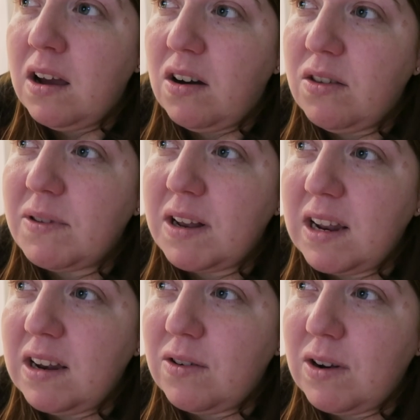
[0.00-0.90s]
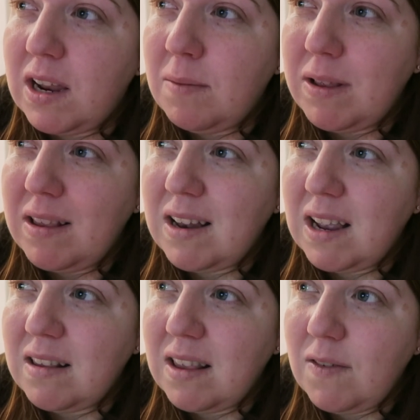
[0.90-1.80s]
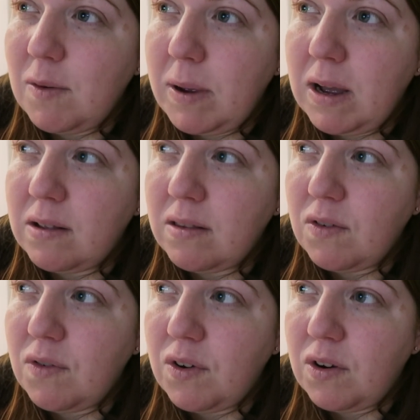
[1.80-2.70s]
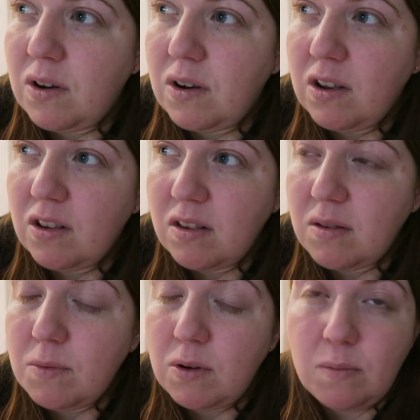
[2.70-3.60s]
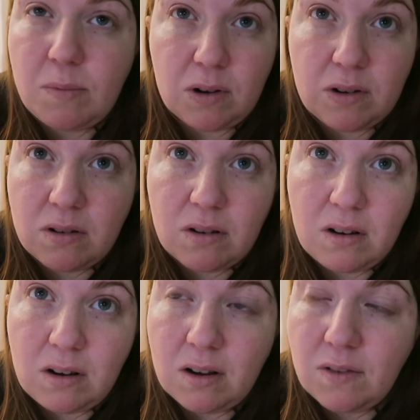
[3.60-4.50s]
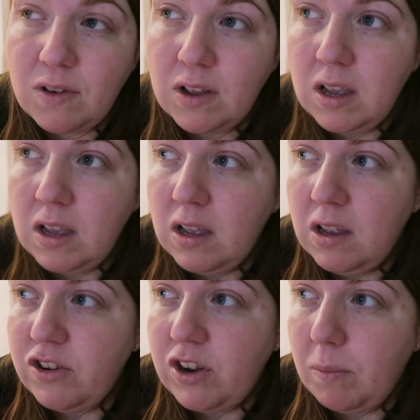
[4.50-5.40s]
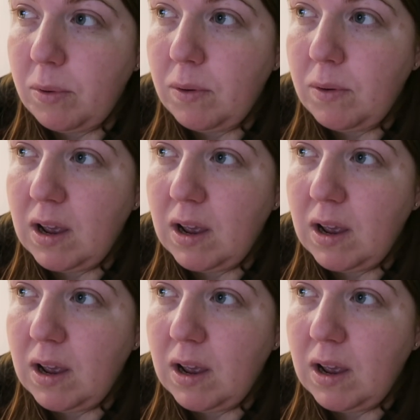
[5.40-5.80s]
Otherwise I'll get it online, but it's like £7 for a small bottle of shampoo.